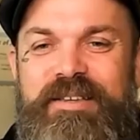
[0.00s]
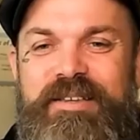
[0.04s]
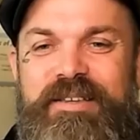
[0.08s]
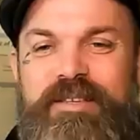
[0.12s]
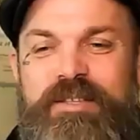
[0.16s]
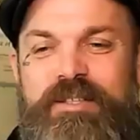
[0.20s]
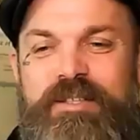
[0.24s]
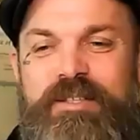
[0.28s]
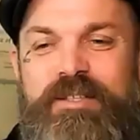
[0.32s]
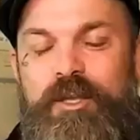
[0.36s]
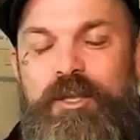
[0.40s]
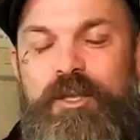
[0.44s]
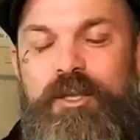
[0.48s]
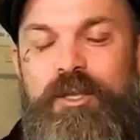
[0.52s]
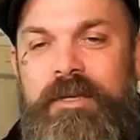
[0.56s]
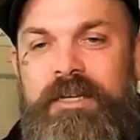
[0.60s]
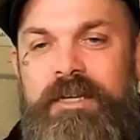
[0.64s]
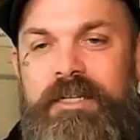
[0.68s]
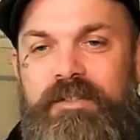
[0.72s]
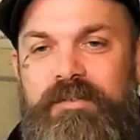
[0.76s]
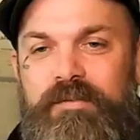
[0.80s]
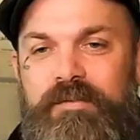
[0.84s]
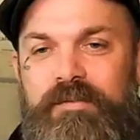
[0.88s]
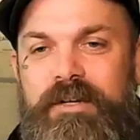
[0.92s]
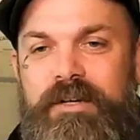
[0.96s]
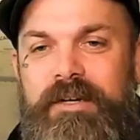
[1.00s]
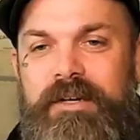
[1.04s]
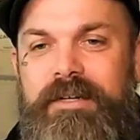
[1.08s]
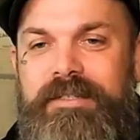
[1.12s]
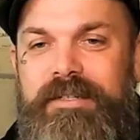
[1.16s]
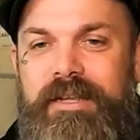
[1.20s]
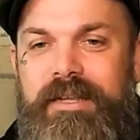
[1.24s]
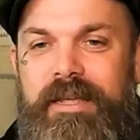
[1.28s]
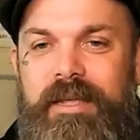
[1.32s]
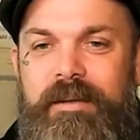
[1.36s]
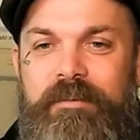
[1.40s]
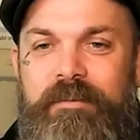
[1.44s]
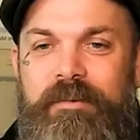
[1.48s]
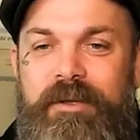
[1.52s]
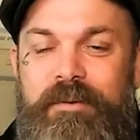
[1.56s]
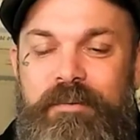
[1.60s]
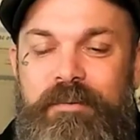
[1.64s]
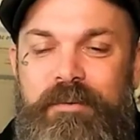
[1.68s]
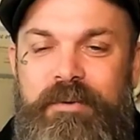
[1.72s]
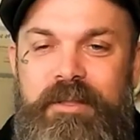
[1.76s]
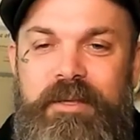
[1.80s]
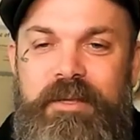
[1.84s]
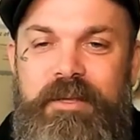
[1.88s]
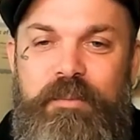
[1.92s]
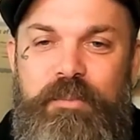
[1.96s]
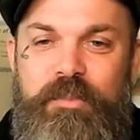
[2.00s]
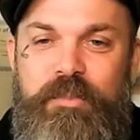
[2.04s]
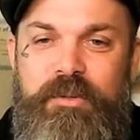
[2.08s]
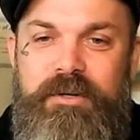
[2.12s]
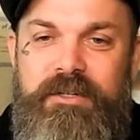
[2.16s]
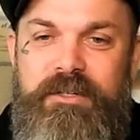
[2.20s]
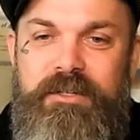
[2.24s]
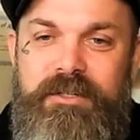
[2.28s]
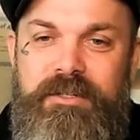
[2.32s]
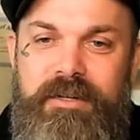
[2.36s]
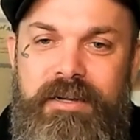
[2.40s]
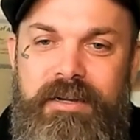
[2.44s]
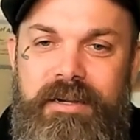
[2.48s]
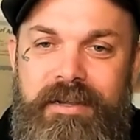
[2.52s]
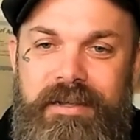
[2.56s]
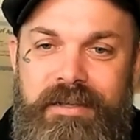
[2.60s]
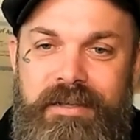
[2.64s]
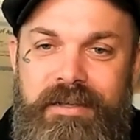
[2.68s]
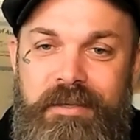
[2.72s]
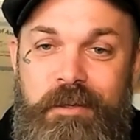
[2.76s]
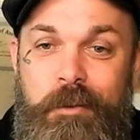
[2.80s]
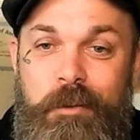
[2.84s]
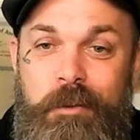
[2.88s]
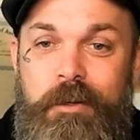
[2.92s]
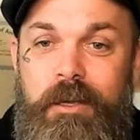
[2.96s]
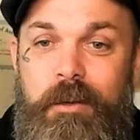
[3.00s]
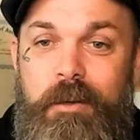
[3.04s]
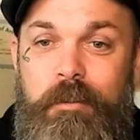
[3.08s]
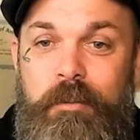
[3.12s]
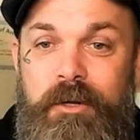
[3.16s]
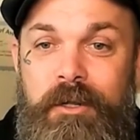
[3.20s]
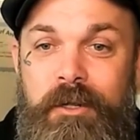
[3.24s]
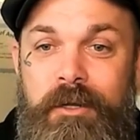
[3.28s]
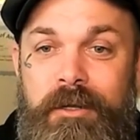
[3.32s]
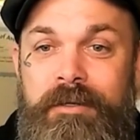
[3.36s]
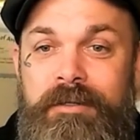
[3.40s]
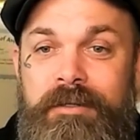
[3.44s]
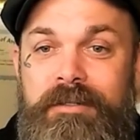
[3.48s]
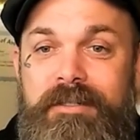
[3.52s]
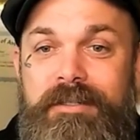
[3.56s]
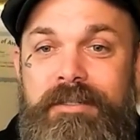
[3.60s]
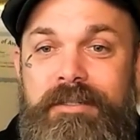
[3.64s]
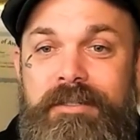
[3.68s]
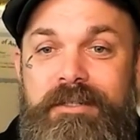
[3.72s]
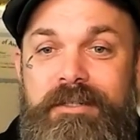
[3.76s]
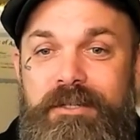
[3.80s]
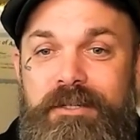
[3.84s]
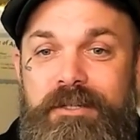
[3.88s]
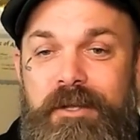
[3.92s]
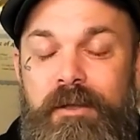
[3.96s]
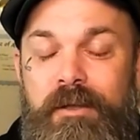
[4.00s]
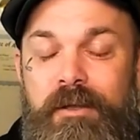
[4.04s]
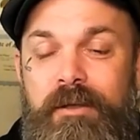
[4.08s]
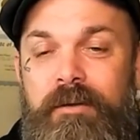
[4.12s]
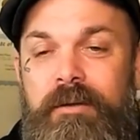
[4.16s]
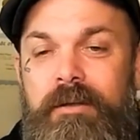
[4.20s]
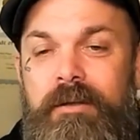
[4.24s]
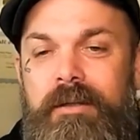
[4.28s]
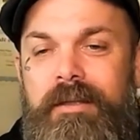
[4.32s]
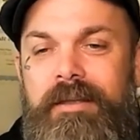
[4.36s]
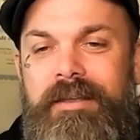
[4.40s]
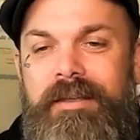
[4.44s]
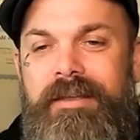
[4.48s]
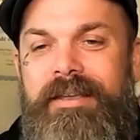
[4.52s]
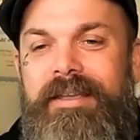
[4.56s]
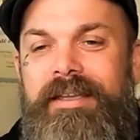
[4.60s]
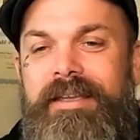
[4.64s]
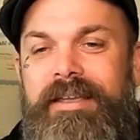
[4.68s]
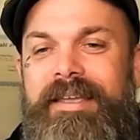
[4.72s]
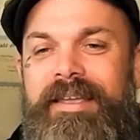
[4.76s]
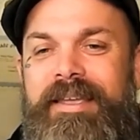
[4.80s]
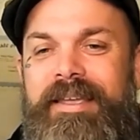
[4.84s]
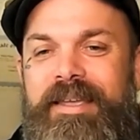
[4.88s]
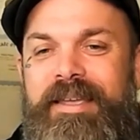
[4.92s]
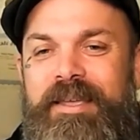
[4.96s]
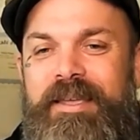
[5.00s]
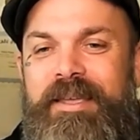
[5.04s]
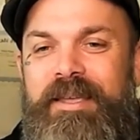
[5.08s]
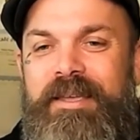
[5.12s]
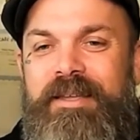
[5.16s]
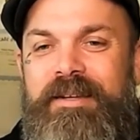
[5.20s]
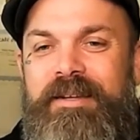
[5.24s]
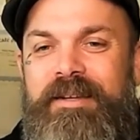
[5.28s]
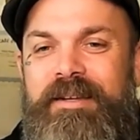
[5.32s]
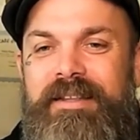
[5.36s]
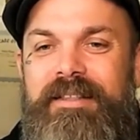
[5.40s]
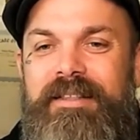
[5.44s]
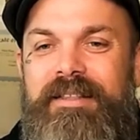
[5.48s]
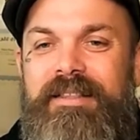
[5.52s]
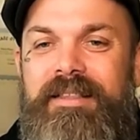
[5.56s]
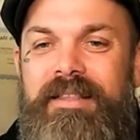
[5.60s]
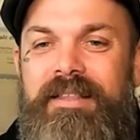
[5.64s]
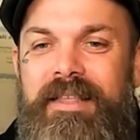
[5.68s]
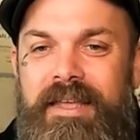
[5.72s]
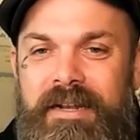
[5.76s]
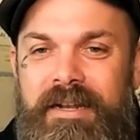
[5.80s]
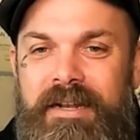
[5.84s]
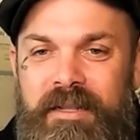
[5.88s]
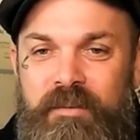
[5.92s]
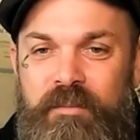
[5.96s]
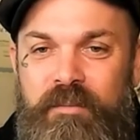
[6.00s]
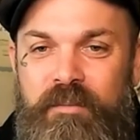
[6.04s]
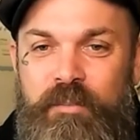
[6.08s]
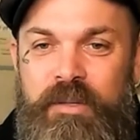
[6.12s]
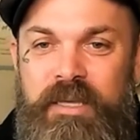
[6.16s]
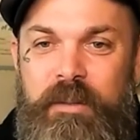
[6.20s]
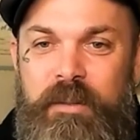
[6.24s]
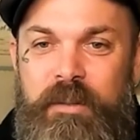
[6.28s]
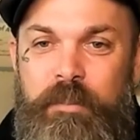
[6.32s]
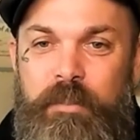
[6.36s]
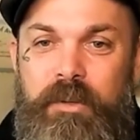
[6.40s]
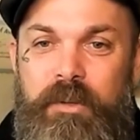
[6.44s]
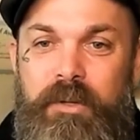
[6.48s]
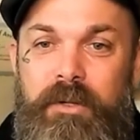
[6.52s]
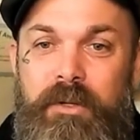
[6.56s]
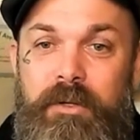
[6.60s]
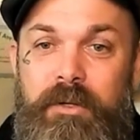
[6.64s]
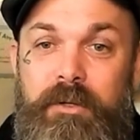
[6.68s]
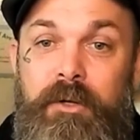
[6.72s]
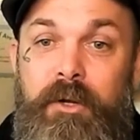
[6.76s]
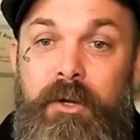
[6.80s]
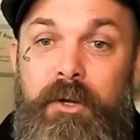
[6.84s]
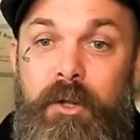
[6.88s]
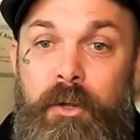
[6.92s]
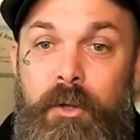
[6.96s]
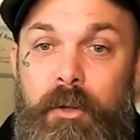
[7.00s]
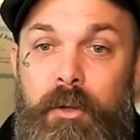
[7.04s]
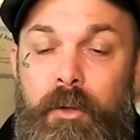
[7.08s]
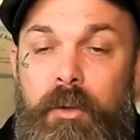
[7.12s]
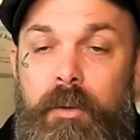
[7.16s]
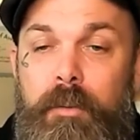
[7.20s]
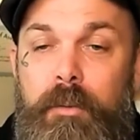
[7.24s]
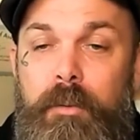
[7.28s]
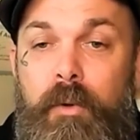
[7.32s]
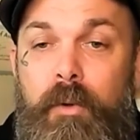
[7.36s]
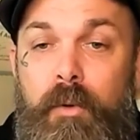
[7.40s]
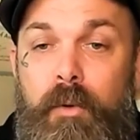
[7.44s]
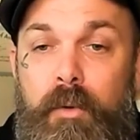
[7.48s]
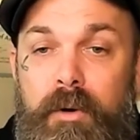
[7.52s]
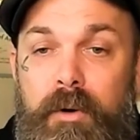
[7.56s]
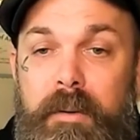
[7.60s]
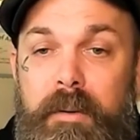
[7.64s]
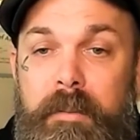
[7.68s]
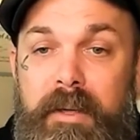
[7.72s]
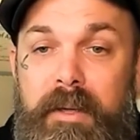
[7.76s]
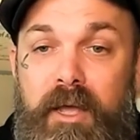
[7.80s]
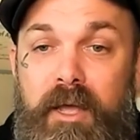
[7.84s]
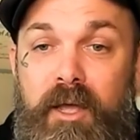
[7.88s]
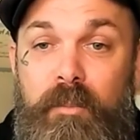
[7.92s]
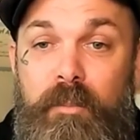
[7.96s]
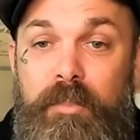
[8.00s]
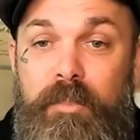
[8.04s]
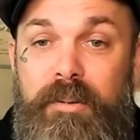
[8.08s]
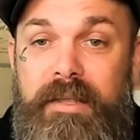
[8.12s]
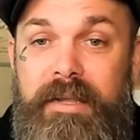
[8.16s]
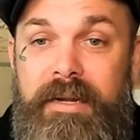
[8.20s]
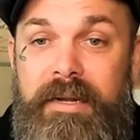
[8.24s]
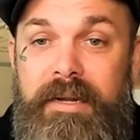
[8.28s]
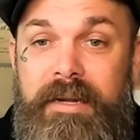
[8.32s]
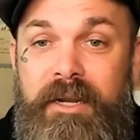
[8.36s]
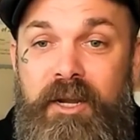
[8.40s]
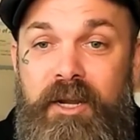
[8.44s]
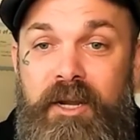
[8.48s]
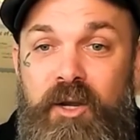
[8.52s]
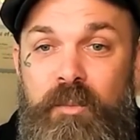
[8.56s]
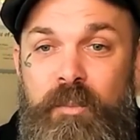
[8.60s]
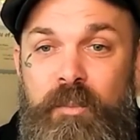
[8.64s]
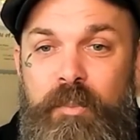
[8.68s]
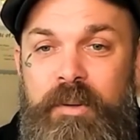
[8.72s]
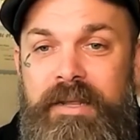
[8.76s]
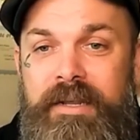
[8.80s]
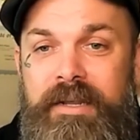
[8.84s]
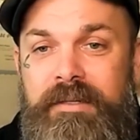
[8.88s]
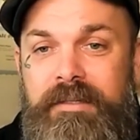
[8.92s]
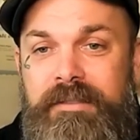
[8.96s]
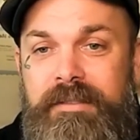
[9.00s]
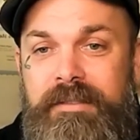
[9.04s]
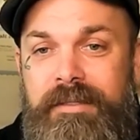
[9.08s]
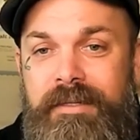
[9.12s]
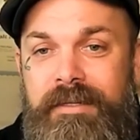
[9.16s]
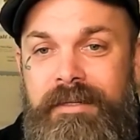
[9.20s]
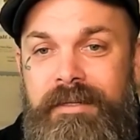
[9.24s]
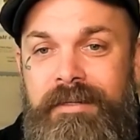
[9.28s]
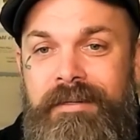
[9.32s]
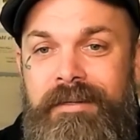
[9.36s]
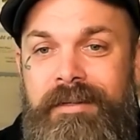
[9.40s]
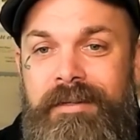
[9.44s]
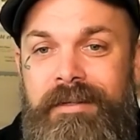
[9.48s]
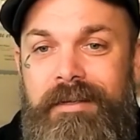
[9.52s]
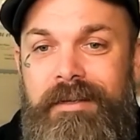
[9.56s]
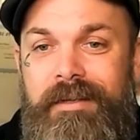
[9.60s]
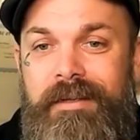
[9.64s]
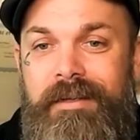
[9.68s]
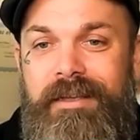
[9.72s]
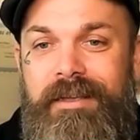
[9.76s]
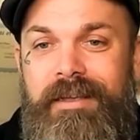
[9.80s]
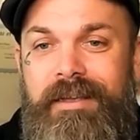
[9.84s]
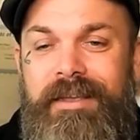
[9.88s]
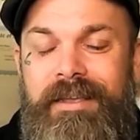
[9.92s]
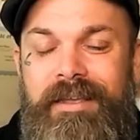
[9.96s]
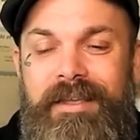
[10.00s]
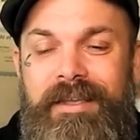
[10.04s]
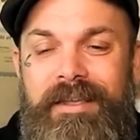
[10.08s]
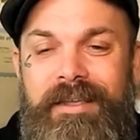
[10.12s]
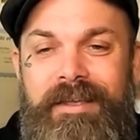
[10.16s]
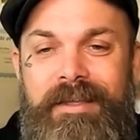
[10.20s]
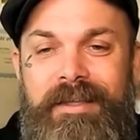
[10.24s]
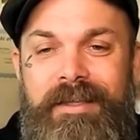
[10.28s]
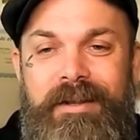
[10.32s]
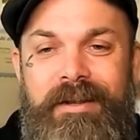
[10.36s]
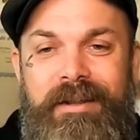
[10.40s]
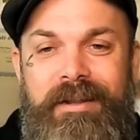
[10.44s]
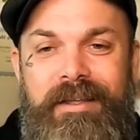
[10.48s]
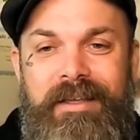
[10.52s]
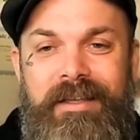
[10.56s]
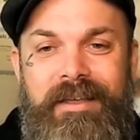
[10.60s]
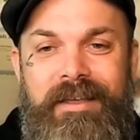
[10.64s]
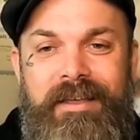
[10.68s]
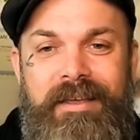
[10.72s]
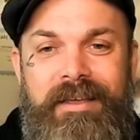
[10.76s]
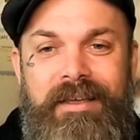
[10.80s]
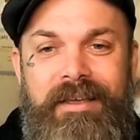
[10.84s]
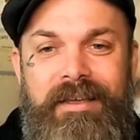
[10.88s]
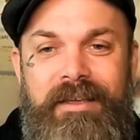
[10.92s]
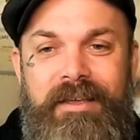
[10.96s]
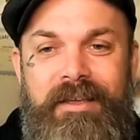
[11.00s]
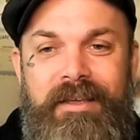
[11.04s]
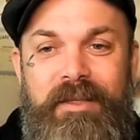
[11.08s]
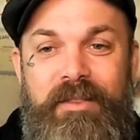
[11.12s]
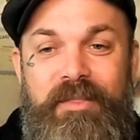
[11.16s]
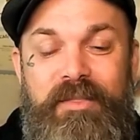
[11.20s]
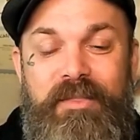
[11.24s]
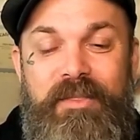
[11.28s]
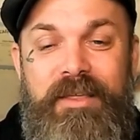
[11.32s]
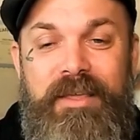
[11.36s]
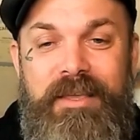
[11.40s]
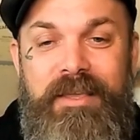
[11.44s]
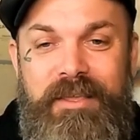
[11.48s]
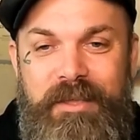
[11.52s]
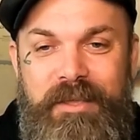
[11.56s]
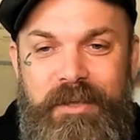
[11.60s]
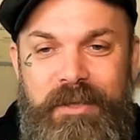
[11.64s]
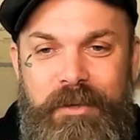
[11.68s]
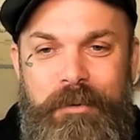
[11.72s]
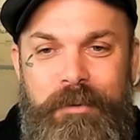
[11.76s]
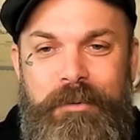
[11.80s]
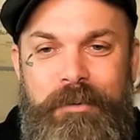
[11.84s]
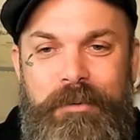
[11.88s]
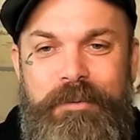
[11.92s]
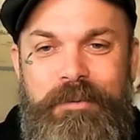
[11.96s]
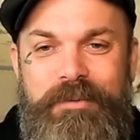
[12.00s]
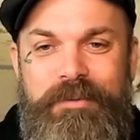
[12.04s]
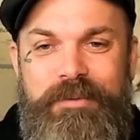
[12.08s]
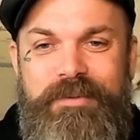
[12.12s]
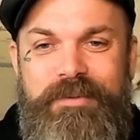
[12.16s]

you so much for your time. I really appreciate you coming on to the show and letting people know more about plein air painting. And thank you.